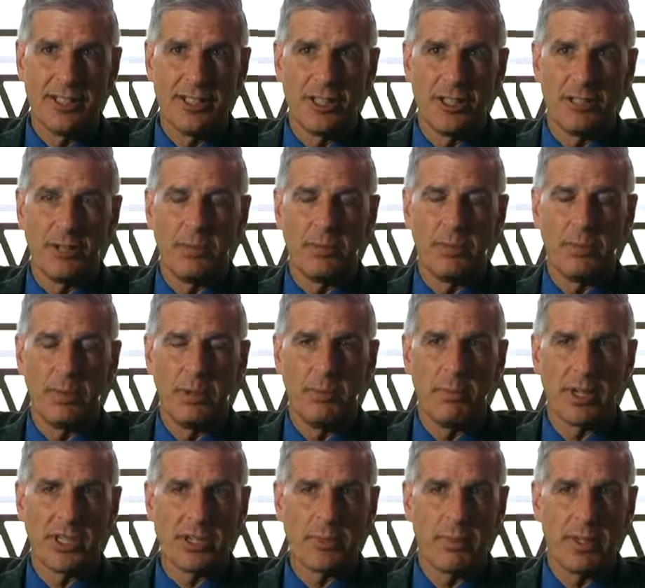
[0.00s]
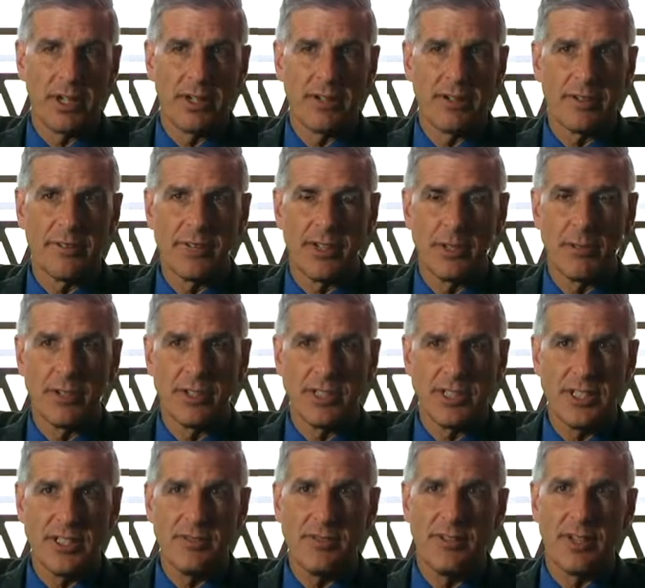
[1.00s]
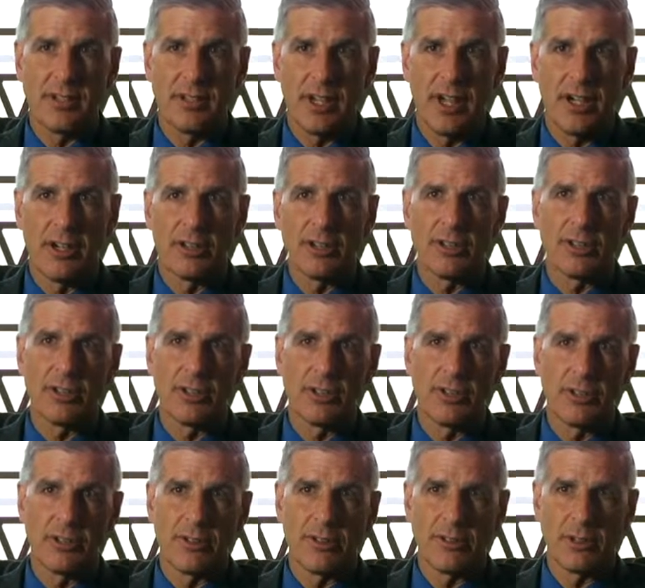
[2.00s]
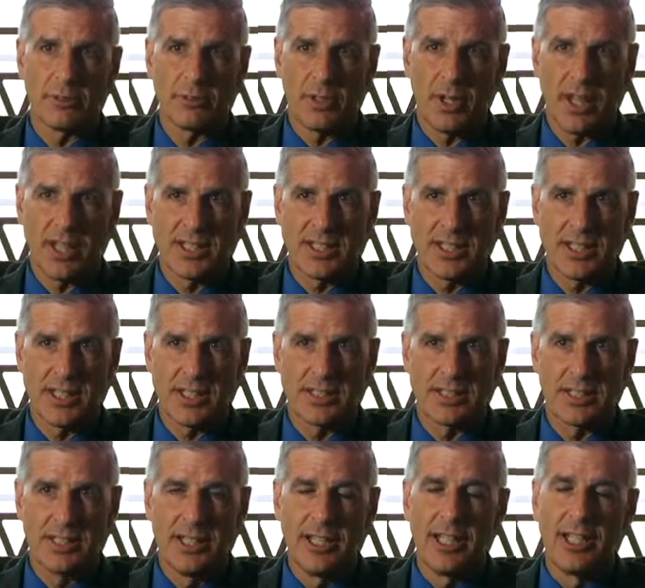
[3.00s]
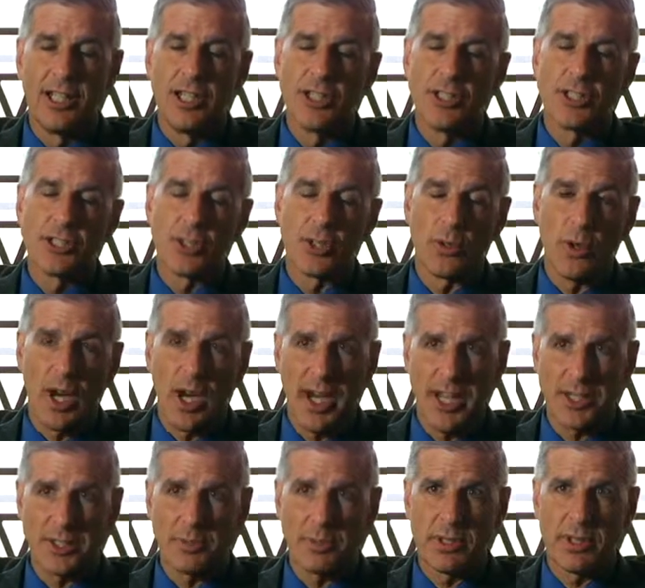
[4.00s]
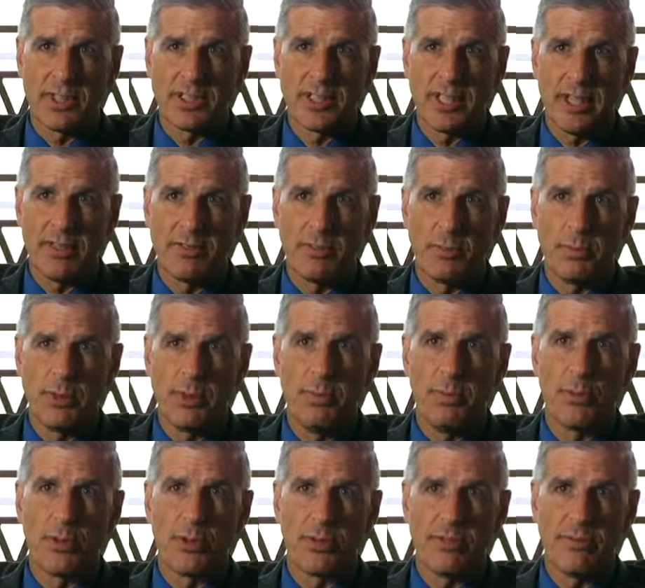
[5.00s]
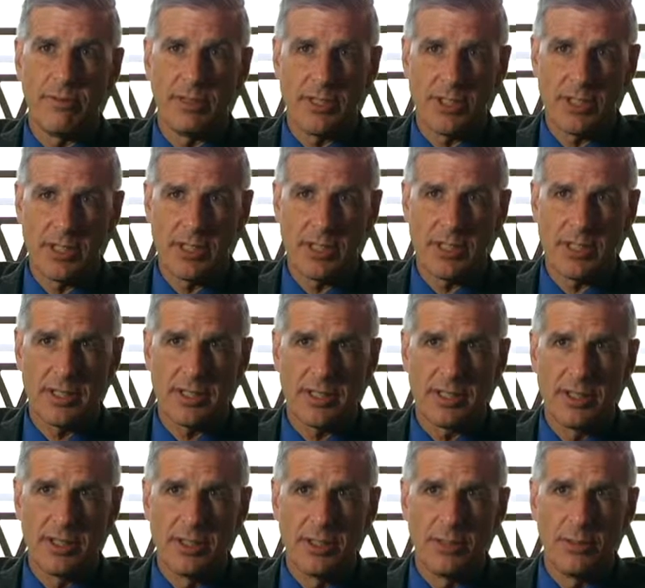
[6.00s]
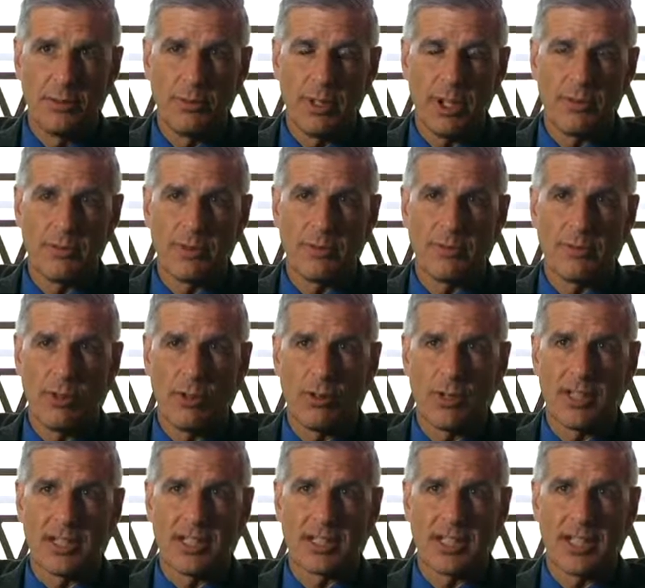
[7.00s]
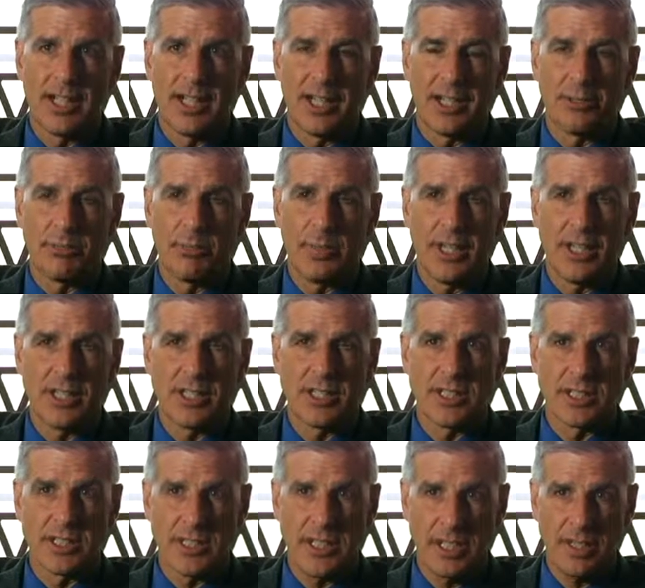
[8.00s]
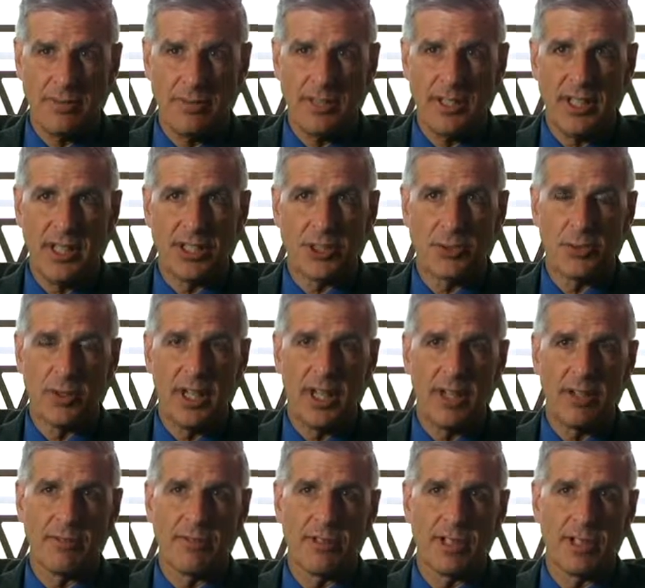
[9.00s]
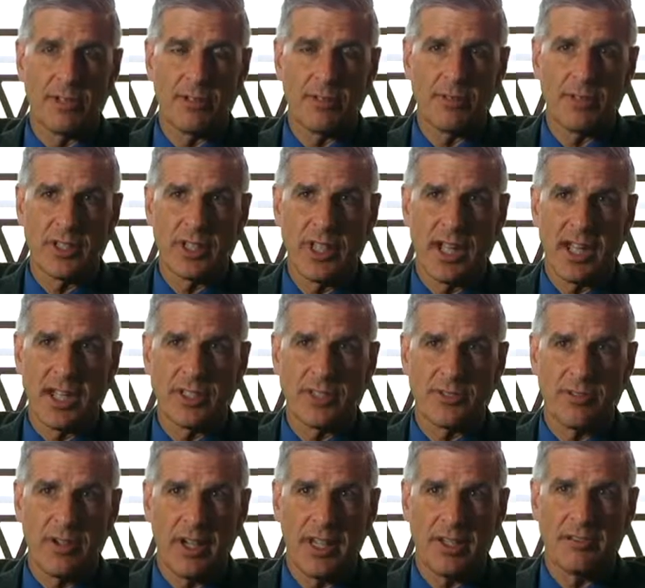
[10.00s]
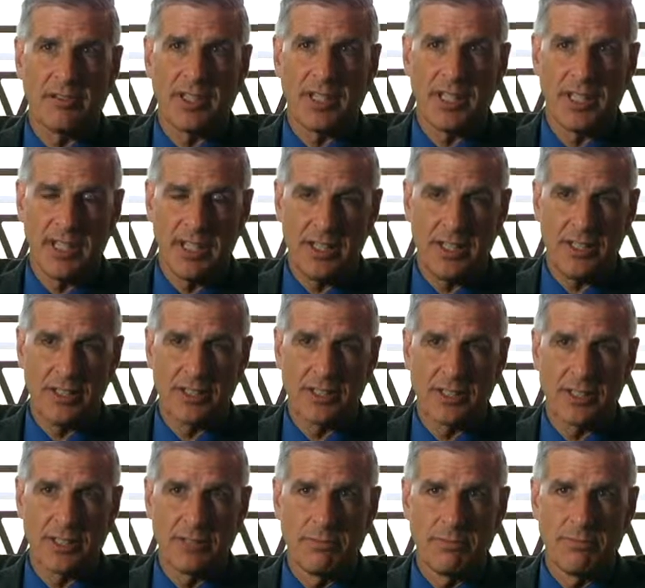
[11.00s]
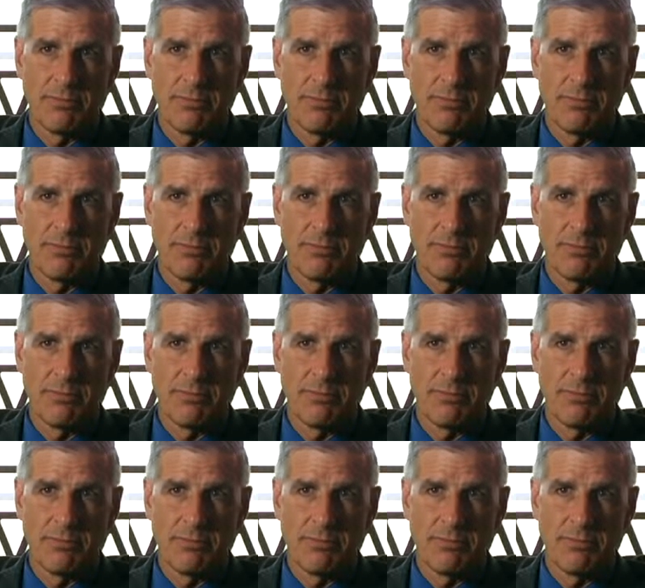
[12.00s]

It would be much better if they received their care earlier in the process. So hospitals have to be more efficient. We have to focus on patient safety as we have done over the last five to 10 years.